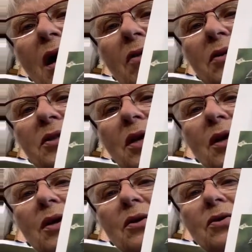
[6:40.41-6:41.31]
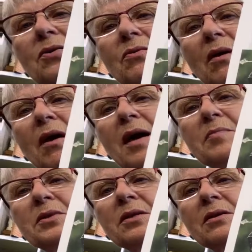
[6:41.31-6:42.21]
hours, you are
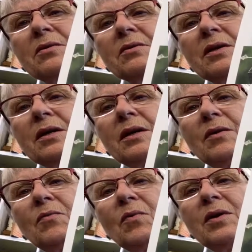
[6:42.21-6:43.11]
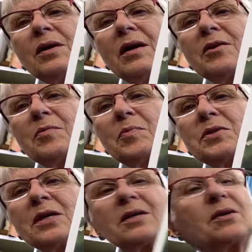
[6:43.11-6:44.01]
absolutely 100%
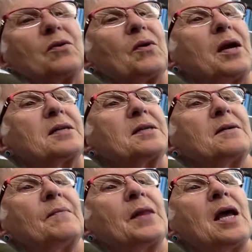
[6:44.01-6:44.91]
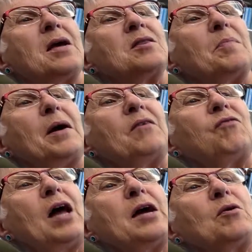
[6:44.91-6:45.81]
correct. The
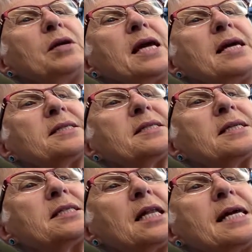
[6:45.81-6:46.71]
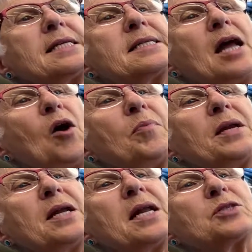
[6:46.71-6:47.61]
butterfly only has 6 legs now, but
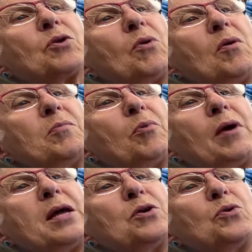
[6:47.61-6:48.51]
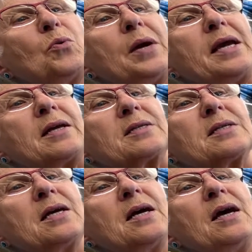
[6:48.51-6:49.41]
it has grown brand new
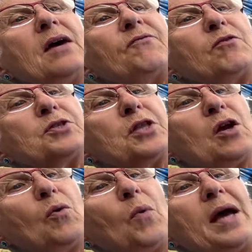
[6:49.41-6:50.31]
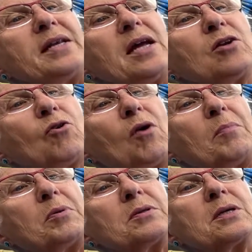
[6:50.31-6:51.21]
wings. At first they are wet and
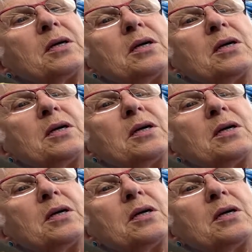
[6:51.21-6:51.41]
crumpled.